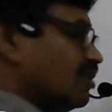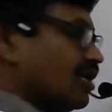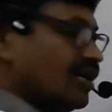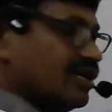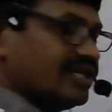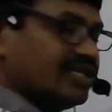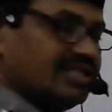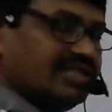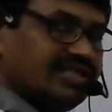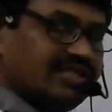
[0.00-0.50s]

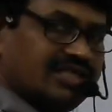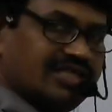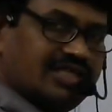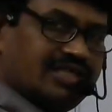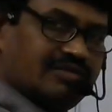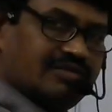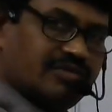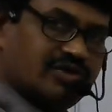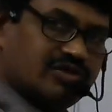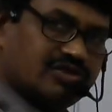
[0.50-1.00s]
already
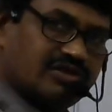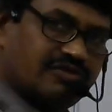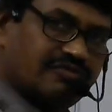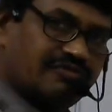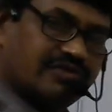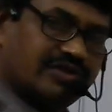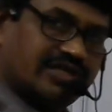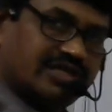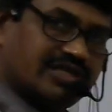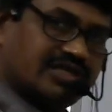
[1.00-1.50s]
because
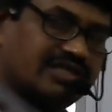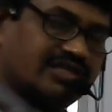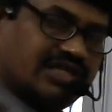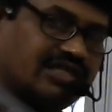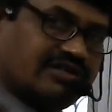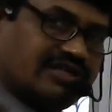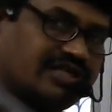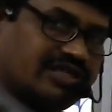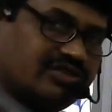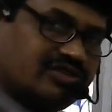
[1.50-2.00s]
of
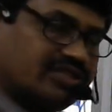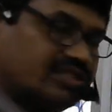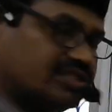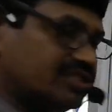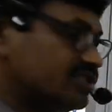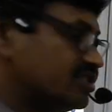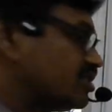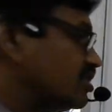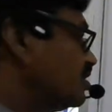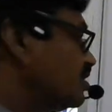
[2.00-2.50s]
their
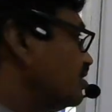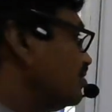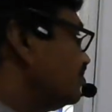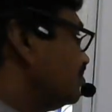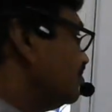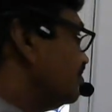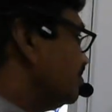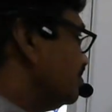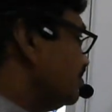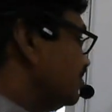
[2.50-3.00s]
resonance
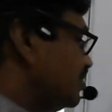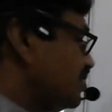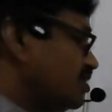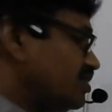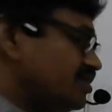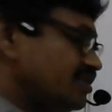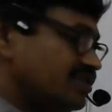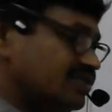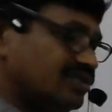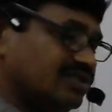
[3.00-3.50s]

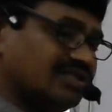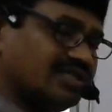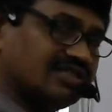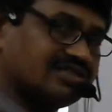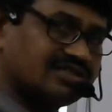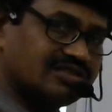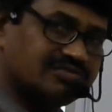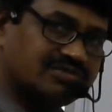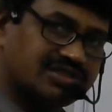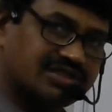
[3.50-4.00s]
it has
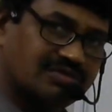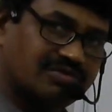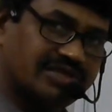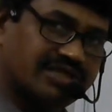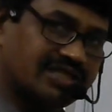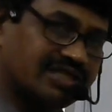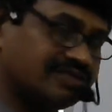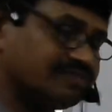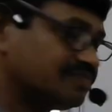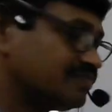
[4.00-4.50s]
some
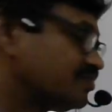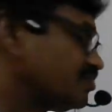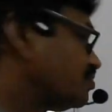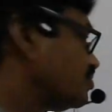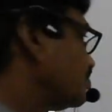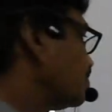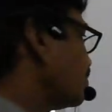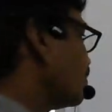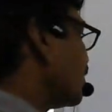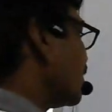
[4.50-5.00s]
stability.
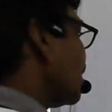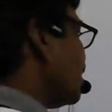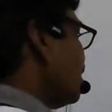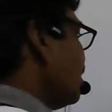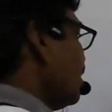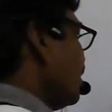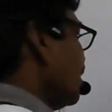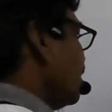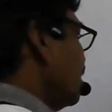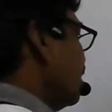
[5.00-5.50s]

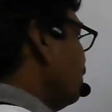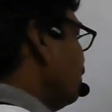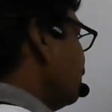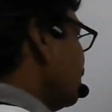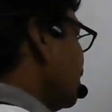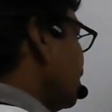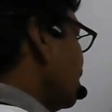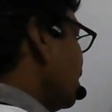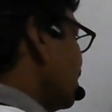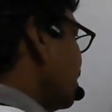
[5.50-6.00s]
If
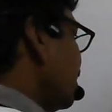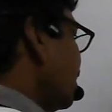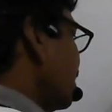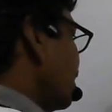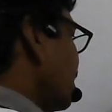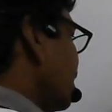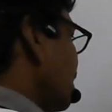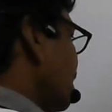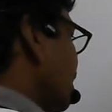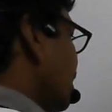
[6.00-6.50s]
here
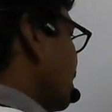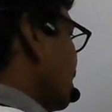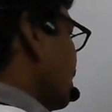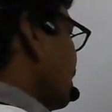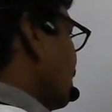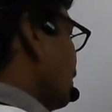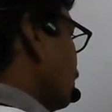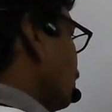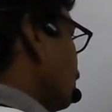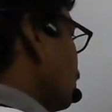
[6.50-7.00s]

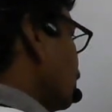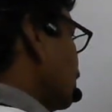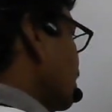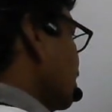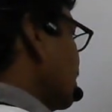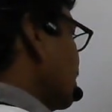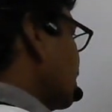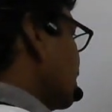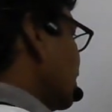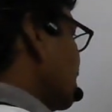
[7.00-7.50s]

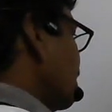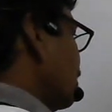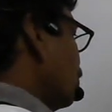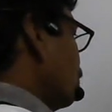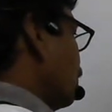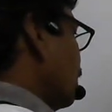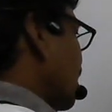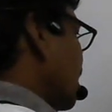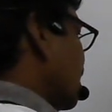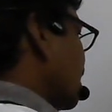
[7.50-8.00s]
OCH3 group
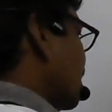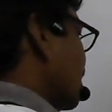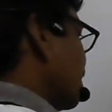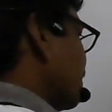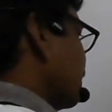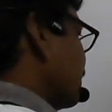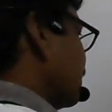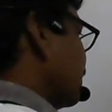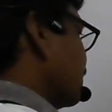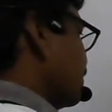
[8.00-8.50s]
like